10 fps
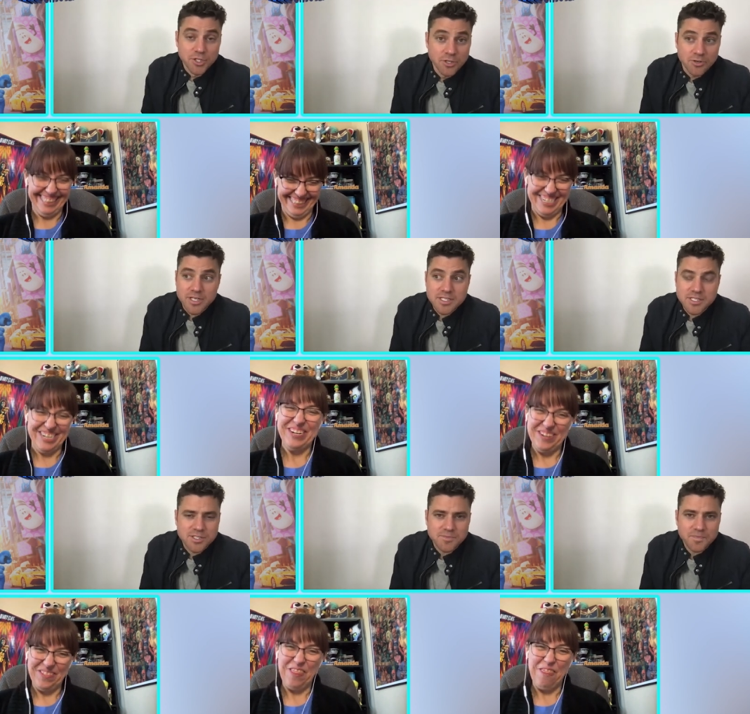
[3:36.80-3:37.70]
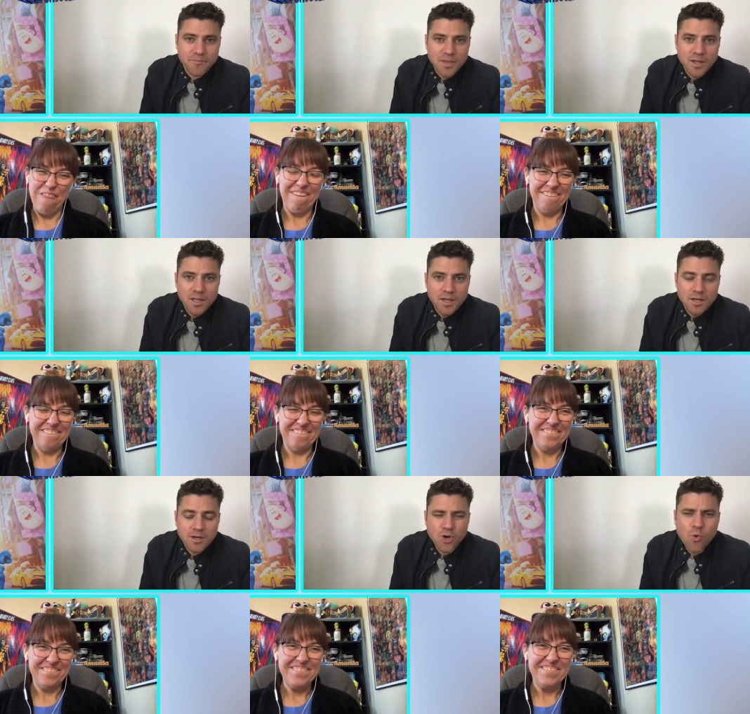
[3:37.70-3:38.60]
Speaker 1: to you is
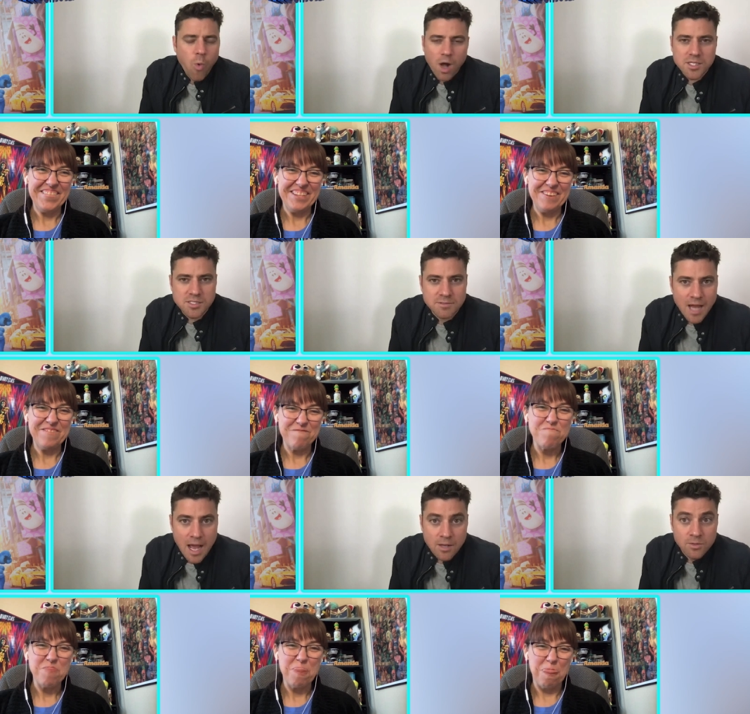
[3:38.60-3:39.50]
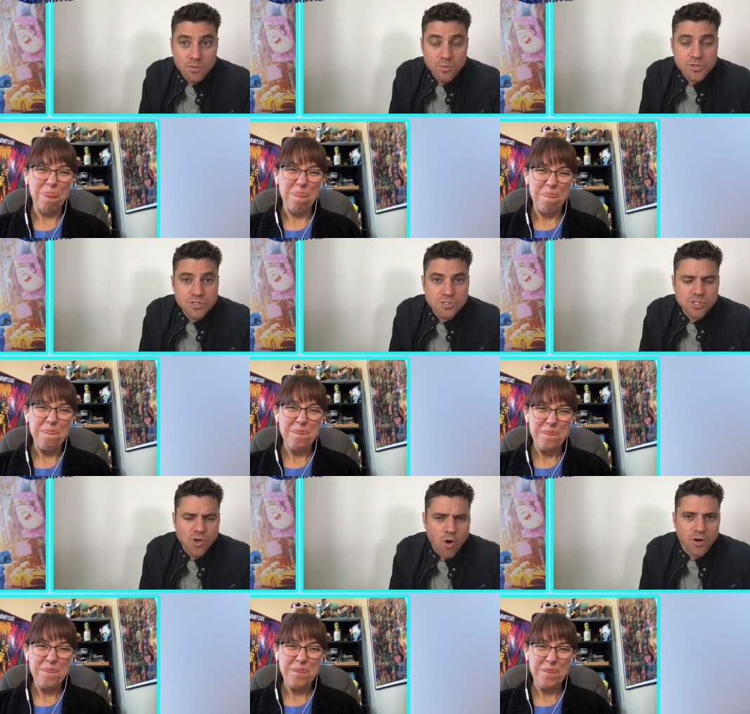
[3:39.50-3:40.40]
who walks around with a
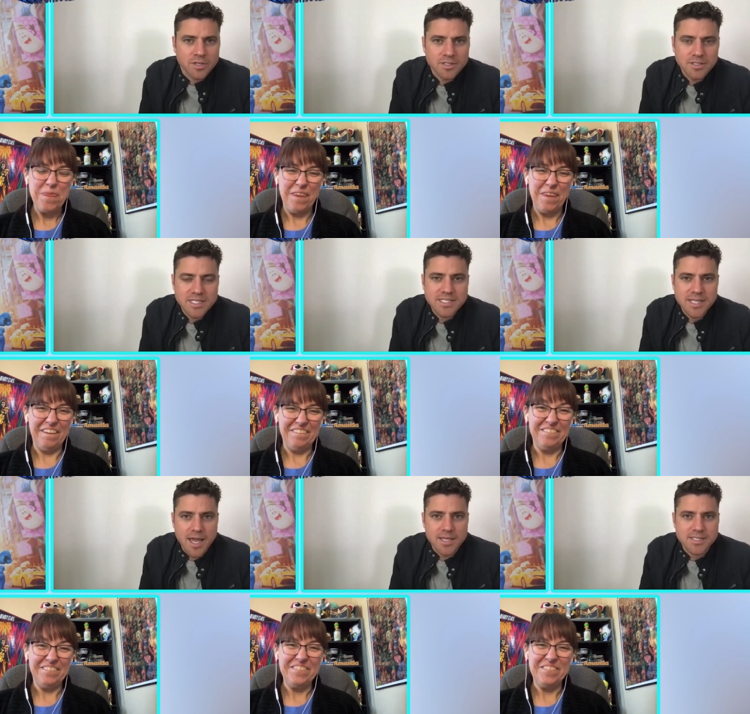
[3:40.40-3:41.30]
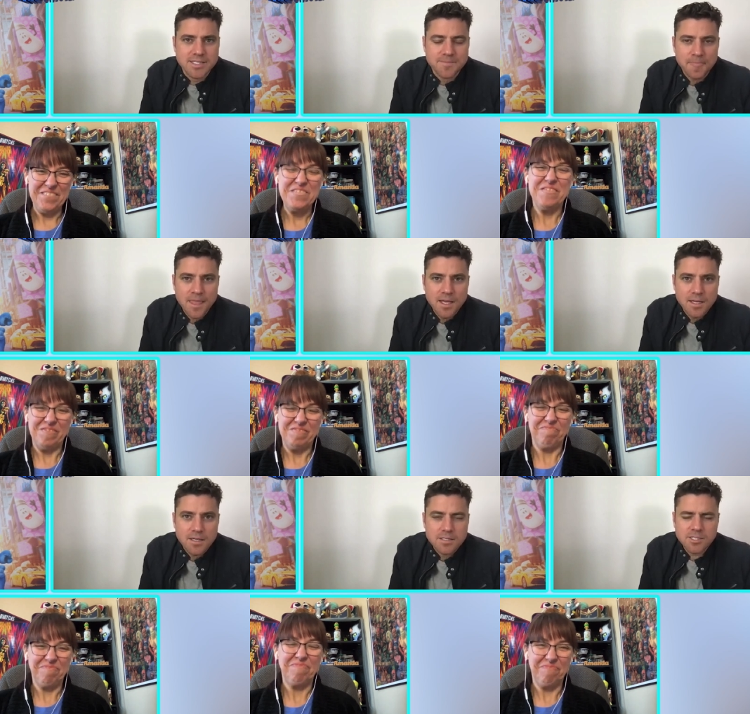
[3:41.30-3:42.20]
sword these days?
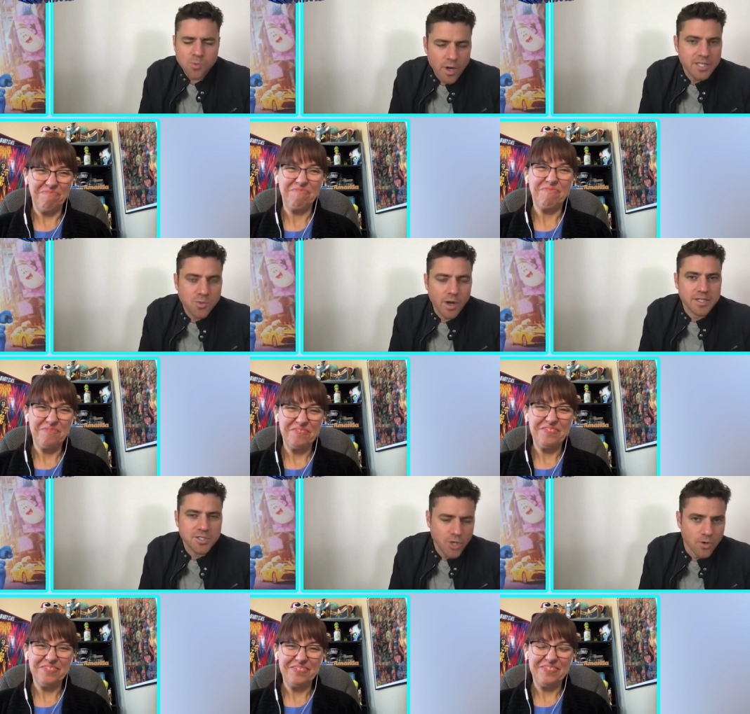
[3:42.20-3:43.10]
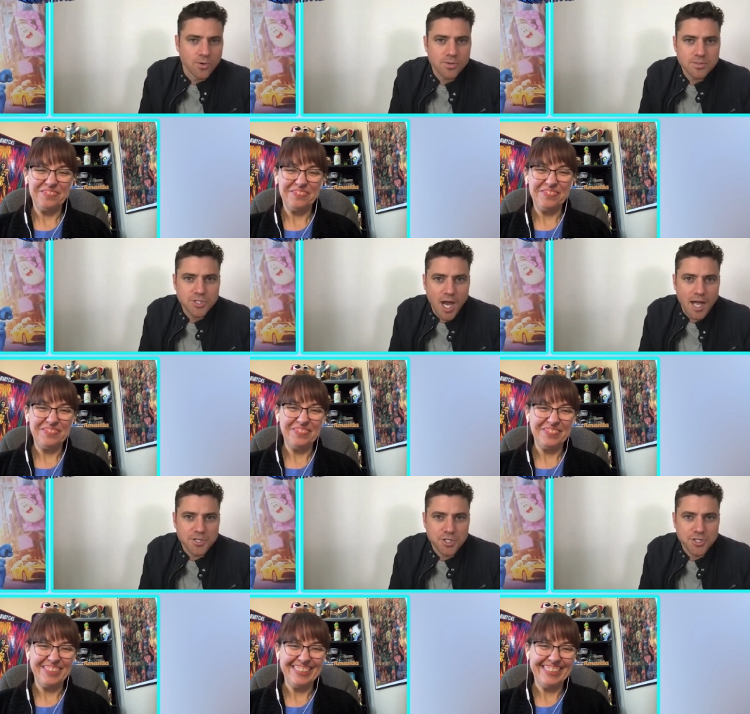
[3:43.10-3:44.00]
It's 2022,
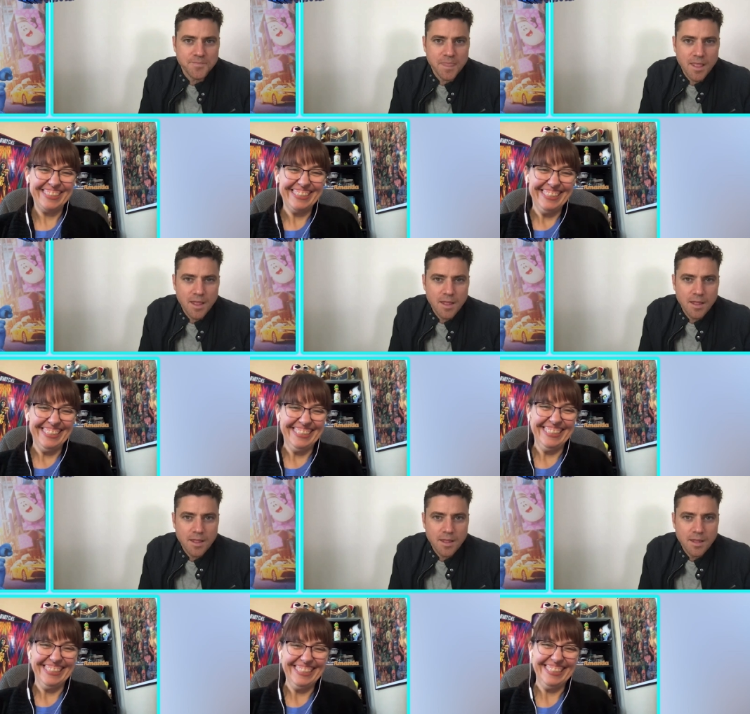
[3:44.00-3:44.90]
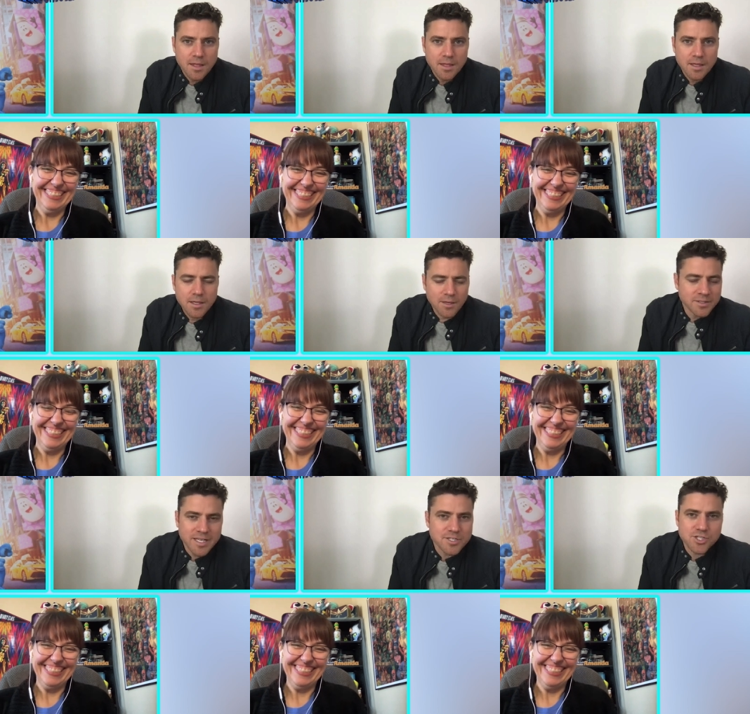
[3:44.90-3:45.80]
Josh. You
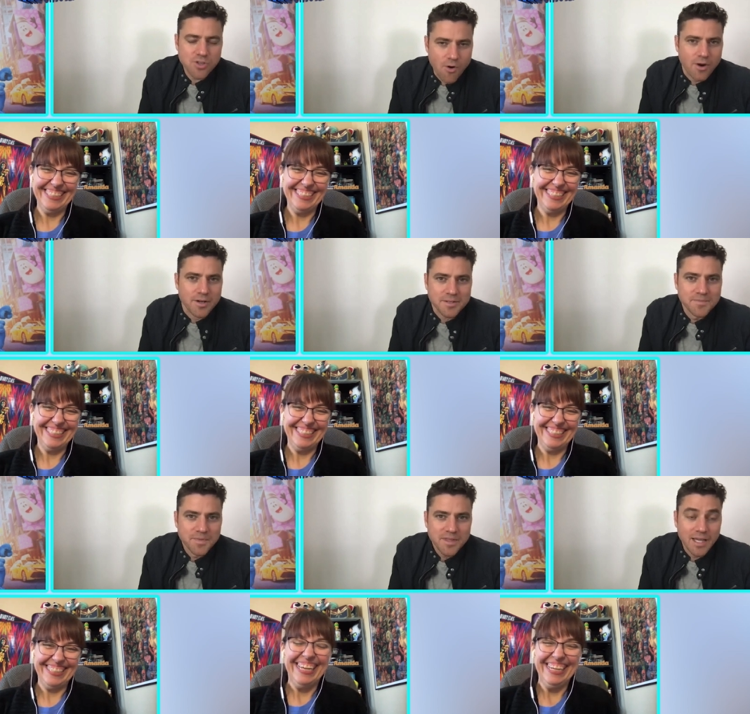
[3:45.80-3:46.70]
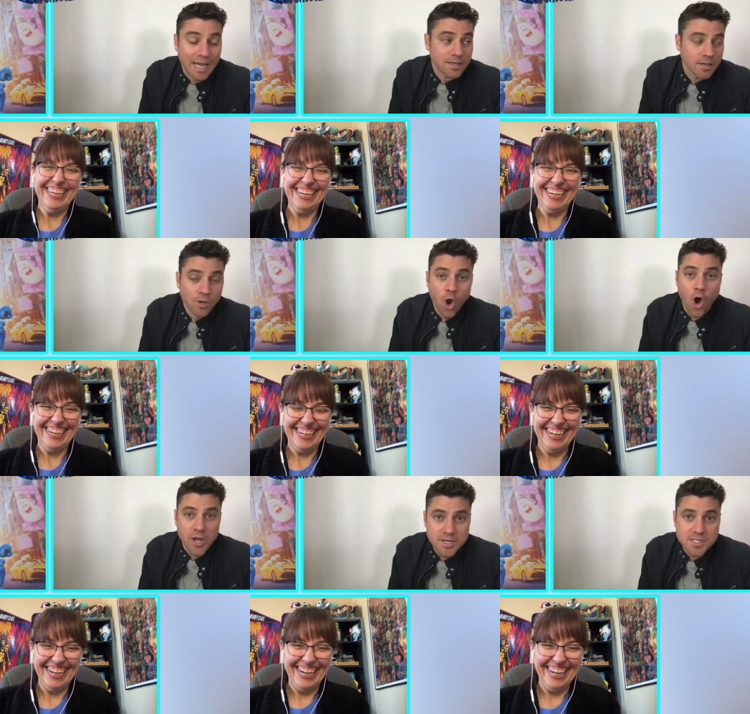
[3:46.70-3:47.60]
don't need a sword. You got
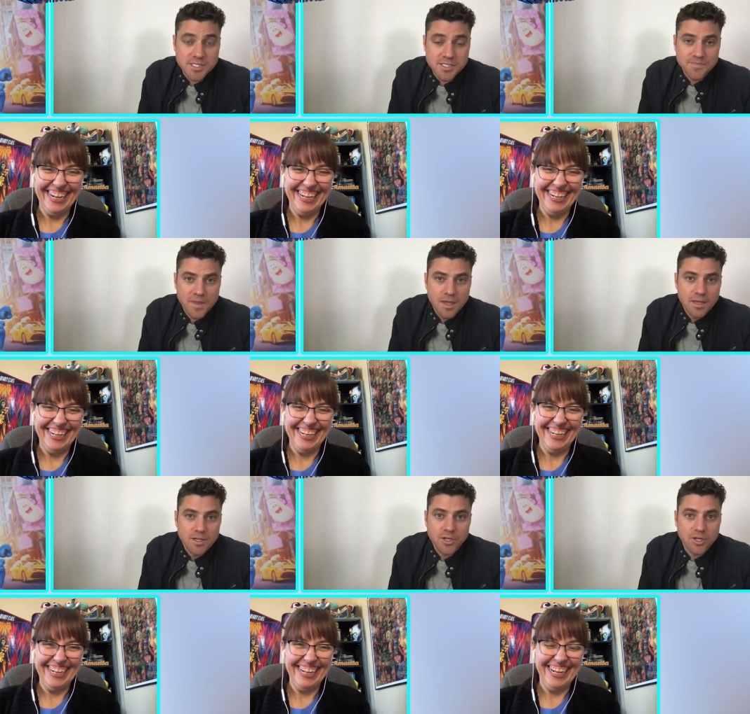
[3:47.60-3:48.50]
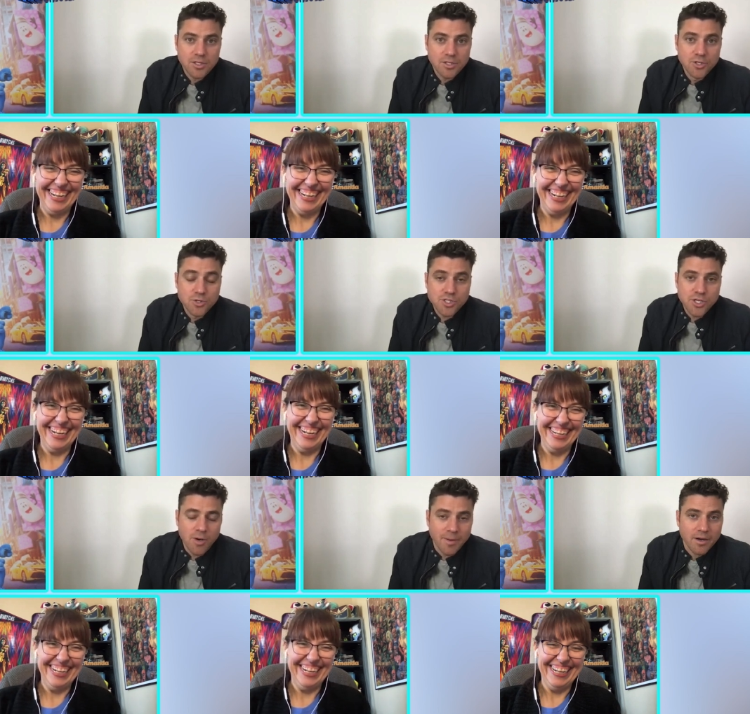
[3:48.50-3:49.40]
lawyers. You could use
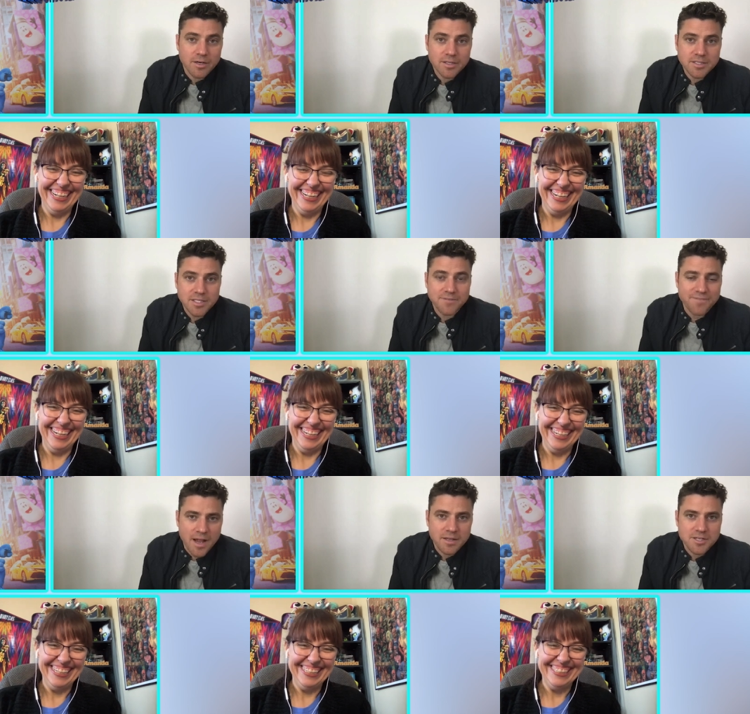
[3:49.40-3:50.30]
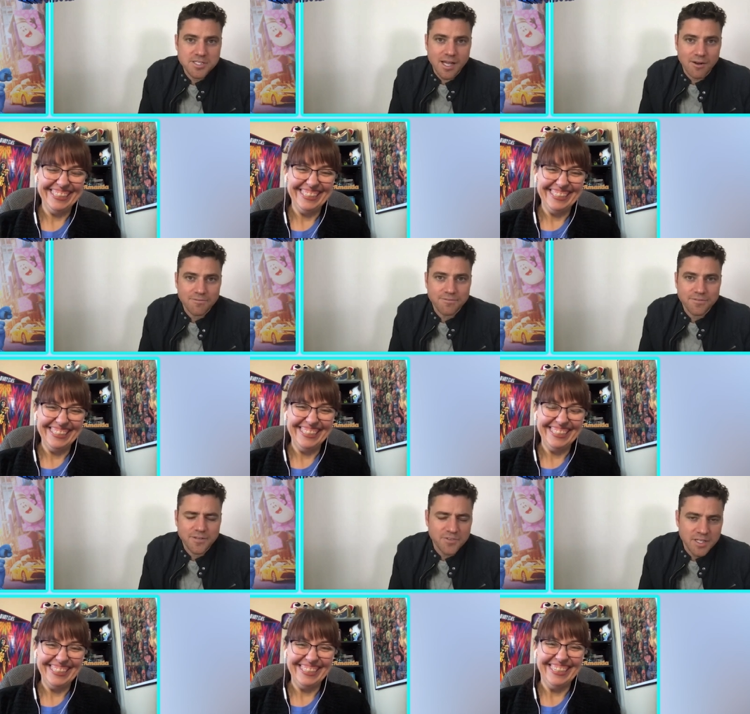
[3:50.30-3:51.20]
humor to defend
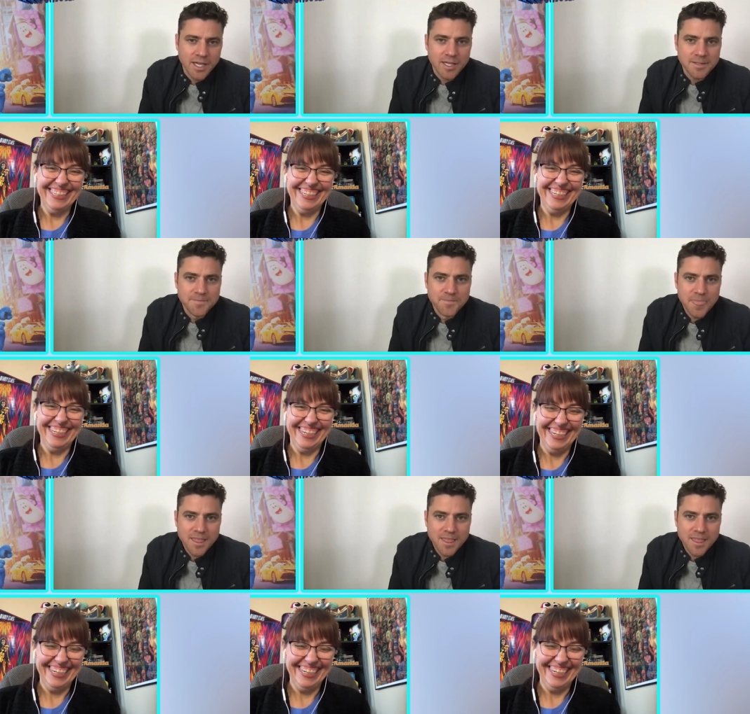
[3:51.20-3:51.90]
yourself if you need.